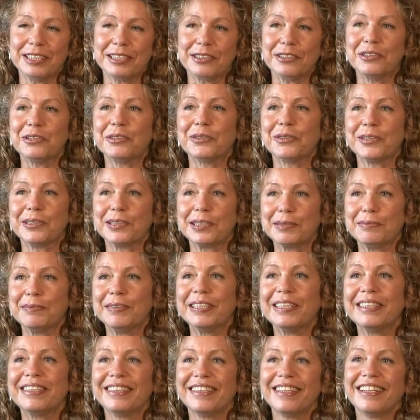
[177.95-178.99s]
Western
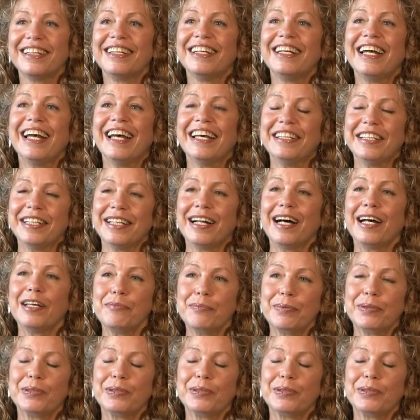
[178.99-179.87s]
Horseman. And then I